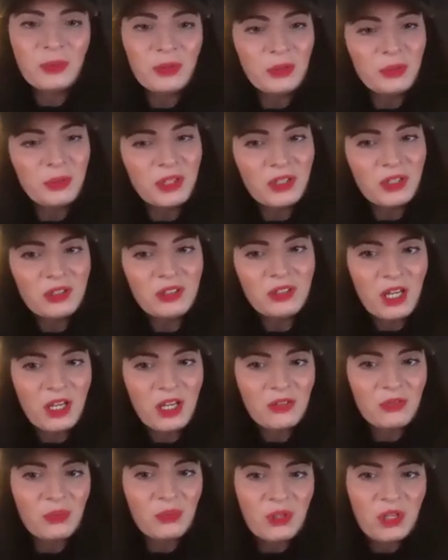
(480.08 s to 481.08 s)
it'd be good to
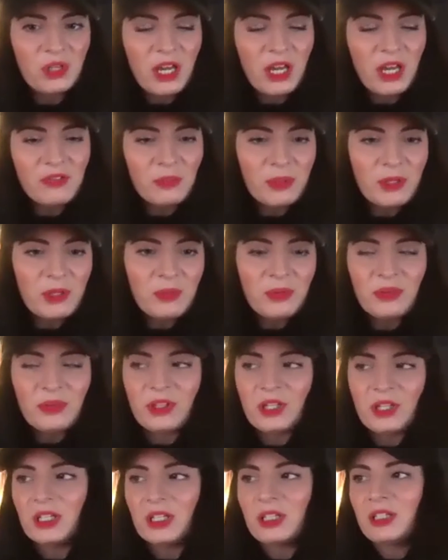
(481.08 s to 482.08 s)
hear whatever people
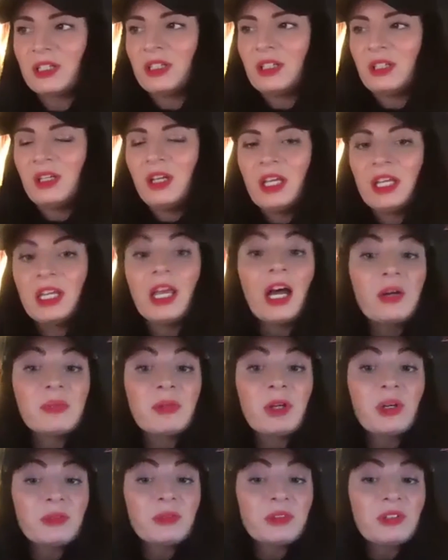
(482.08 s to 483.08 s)
think. Yeah,
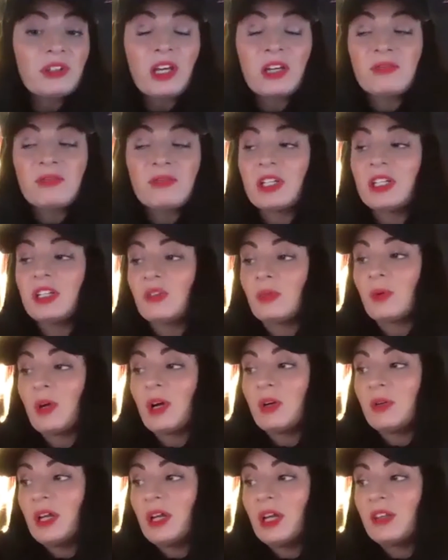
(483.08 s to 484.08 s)
I'm going to that event as
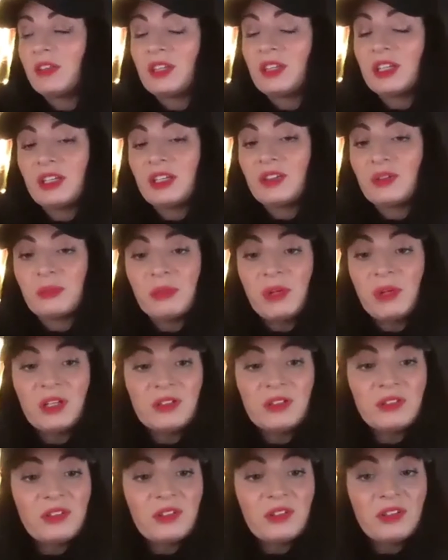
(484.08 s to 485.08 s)
well. I think it's a
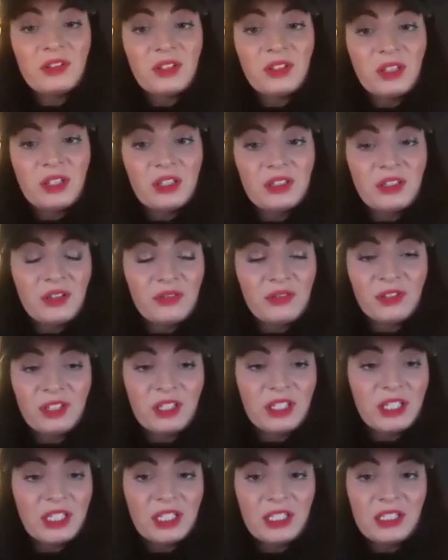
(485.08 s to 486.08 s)
must,
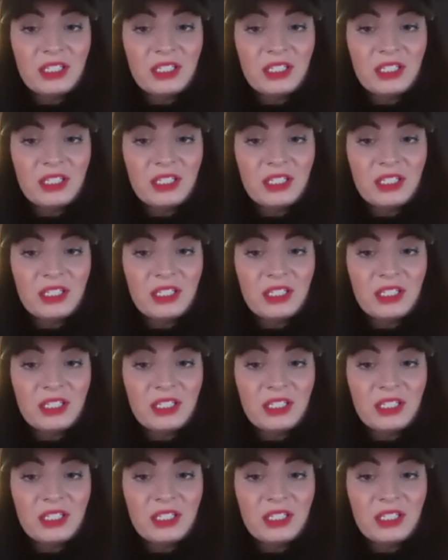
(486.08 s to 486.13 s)
definitely.